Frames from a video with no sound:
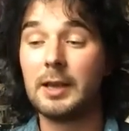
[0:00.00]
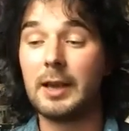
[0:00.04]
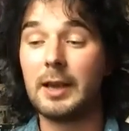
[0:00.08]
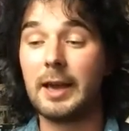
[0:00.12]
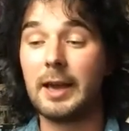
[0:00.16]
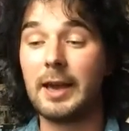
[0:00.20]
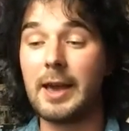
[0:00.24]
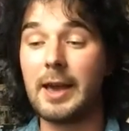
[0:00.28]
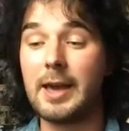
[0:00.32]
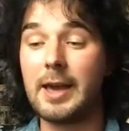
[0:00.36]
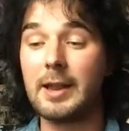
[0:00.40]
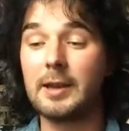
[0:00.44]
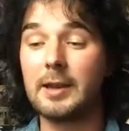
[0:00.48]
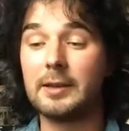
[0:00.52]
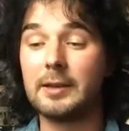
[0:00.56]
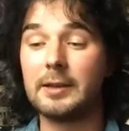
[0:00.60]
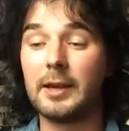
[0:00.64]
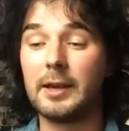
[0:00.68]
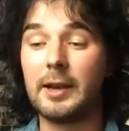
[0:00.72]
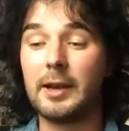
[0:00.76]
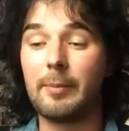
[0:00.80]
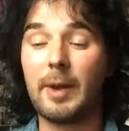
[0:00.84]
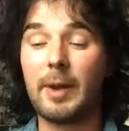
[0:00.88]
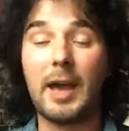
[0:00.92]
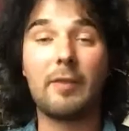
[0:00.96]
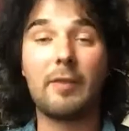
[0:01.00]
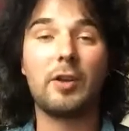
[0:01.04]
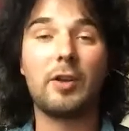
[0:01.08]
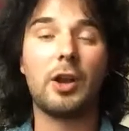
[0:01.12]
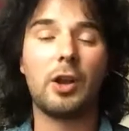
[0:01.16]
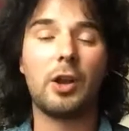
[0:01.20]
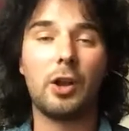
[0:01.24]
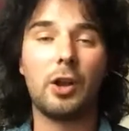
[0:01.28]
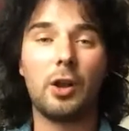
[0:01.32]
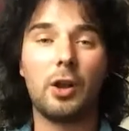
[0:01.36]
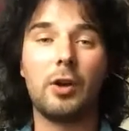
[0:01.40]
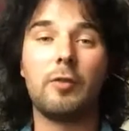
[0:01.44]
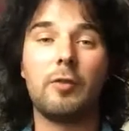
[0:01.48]
and having a
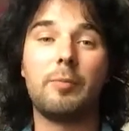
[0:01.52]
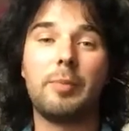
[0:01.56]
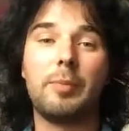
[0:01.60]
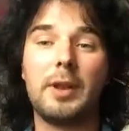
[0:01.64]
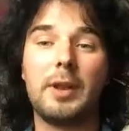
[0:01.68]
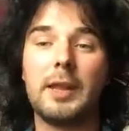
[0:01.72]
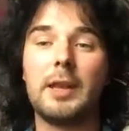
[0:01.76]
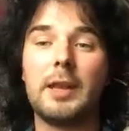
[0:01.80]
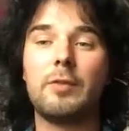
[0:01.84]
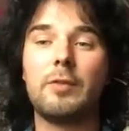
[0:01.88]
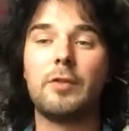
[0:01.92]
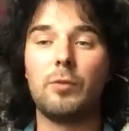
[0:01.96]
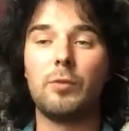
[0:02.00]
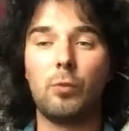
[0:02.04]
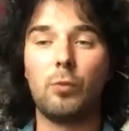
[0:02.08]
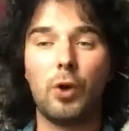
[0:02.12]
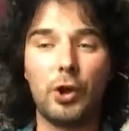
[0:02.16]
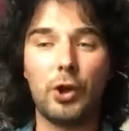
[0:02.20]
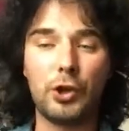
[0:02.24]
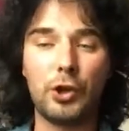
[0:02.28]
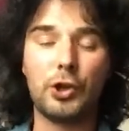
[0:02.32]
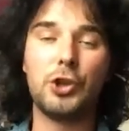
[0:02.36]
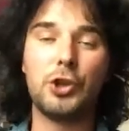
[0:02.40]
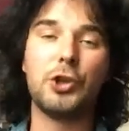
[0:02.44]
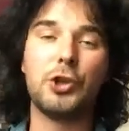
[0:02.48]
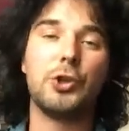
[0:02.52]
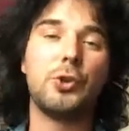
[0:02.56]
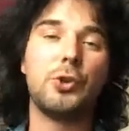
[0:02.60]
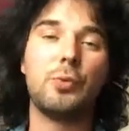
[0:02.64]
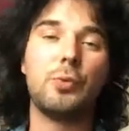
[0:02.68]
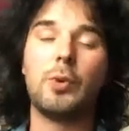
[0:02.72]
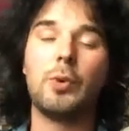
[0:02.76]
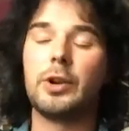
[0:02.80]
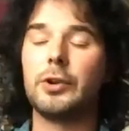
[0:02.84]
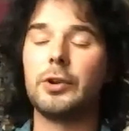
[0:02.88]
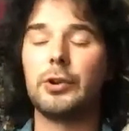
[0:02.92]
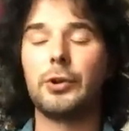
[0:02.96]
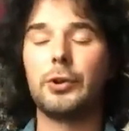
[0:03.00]
lot of belief in what you
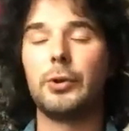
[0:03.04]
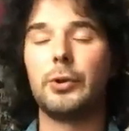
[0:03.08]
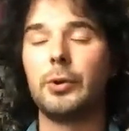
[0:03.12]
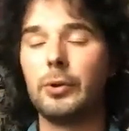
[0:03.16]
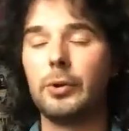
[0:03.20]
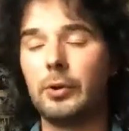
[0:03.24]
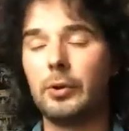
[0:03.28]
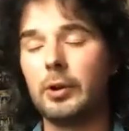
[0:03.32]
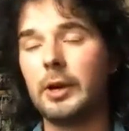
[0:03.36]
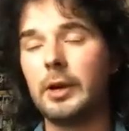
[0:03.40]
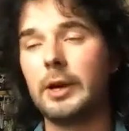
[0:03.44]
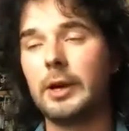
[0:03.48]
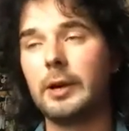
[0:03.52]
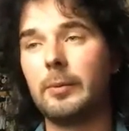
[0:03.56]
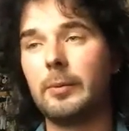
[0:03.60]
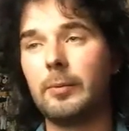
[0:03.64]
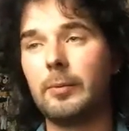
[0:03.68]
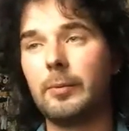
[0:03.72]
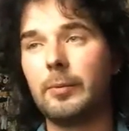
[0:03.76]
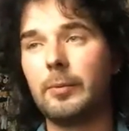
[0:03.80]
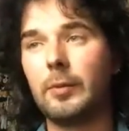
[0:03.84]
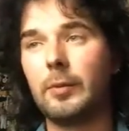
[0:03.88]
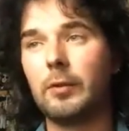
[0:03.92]
want to do,